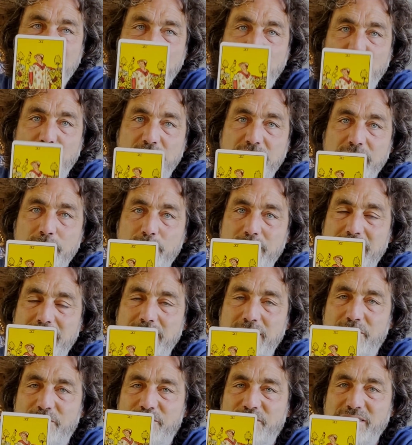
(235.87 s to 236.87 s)
journey
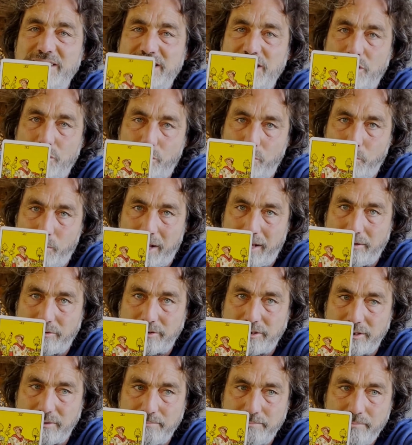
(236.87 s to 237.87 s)
within the physical
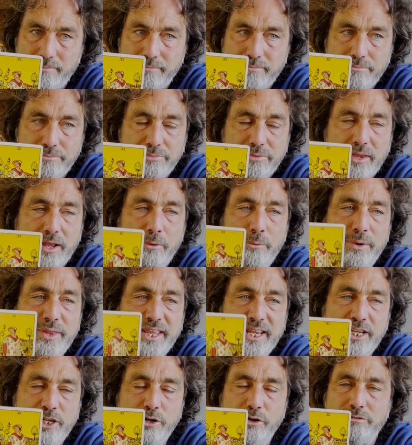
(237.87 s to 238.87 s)
world,
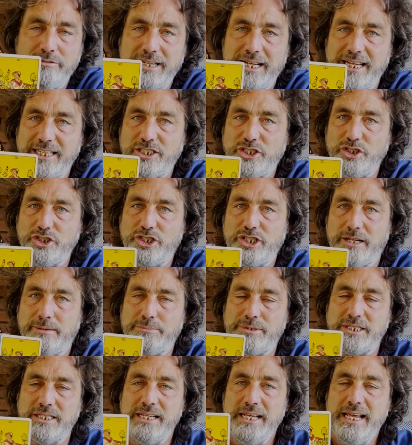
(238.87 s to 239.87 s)
within your
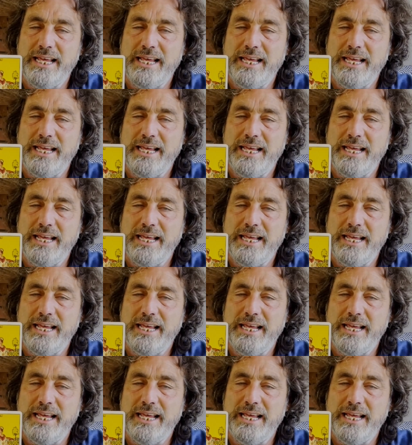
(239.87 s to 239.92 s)
relationships.